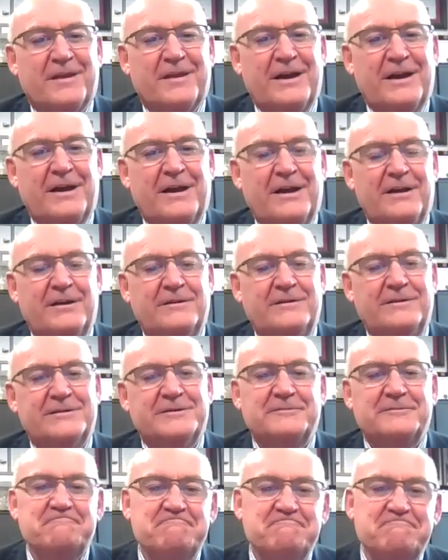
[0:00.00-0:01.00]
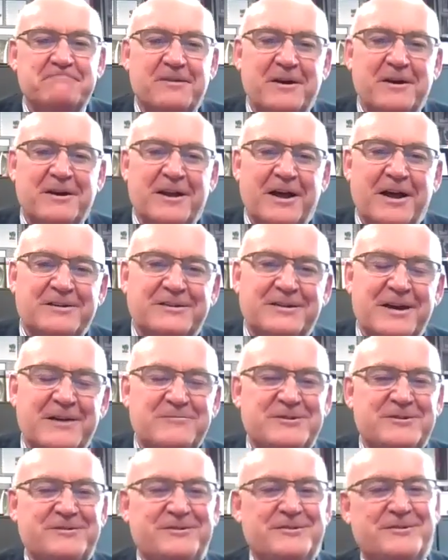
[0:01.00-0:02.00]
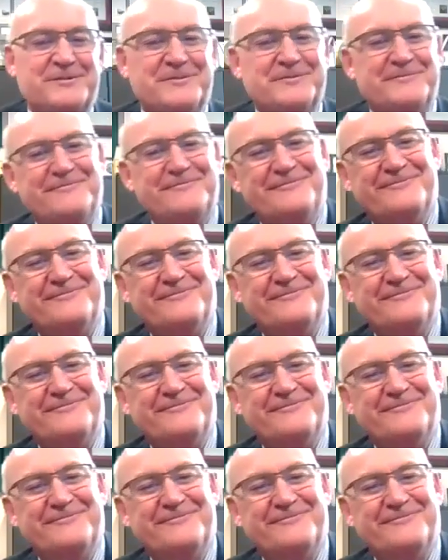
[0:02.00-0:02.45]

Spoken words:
And a lot of times you do.